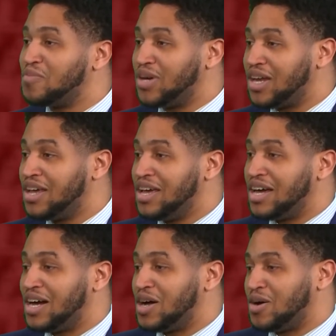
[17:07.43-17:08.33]
but
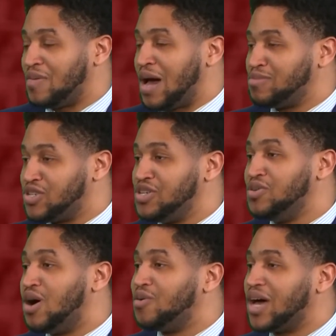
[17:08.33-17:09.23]
I'm sure
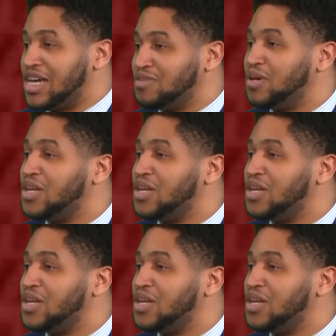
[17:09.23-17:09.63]
you all will haze me